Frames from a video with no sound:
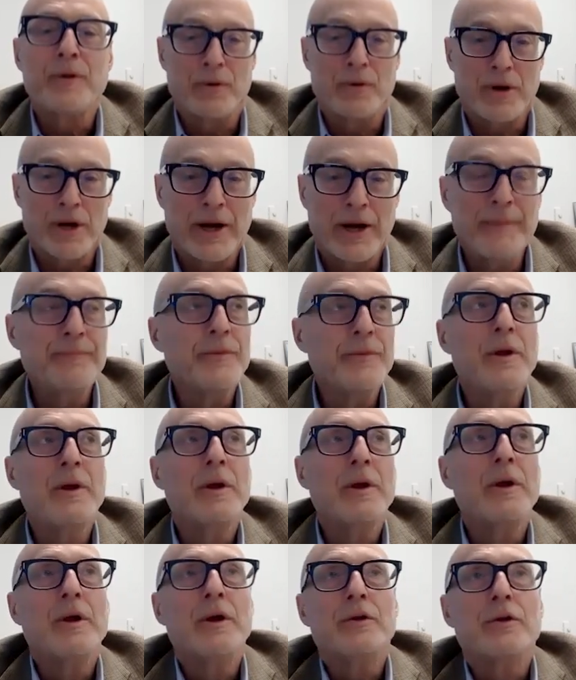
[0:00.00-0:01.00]
Okay.
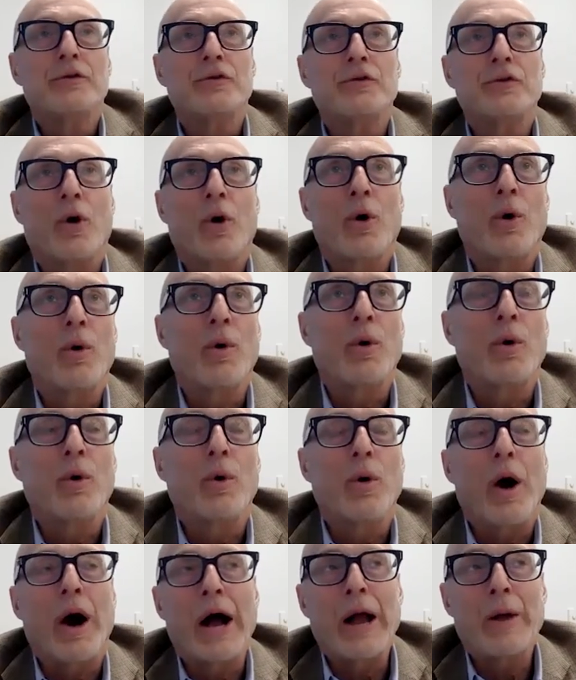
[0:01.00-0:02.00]

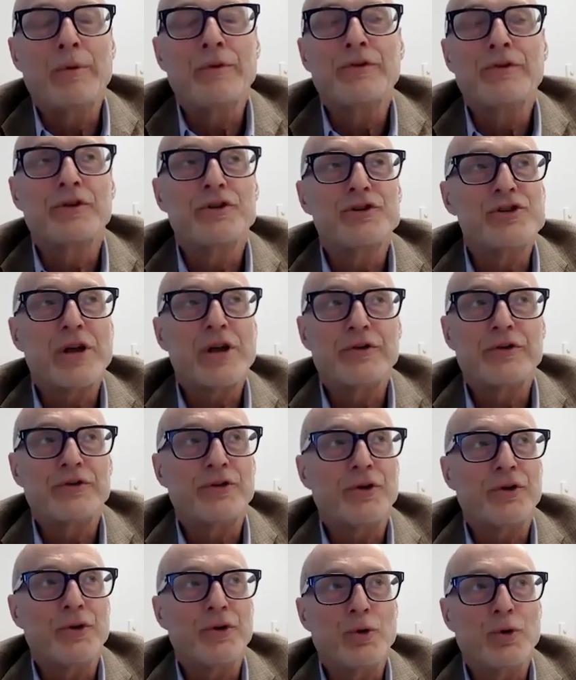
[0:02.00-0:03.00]
So I would
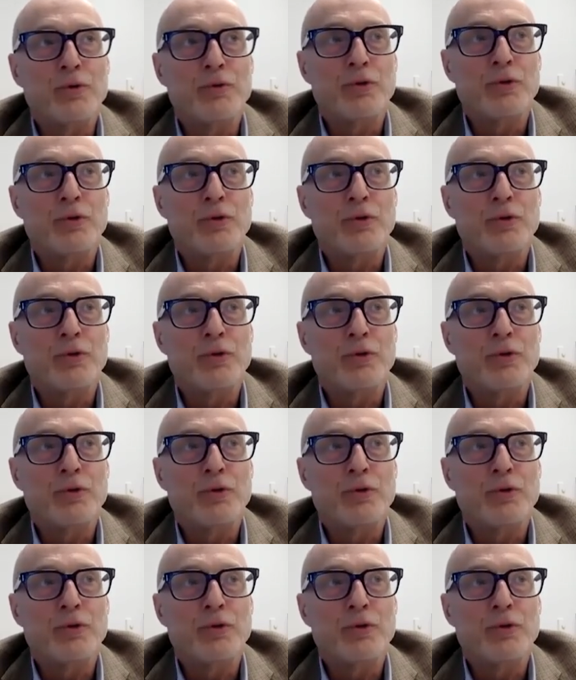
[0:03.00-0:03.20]
suggest to you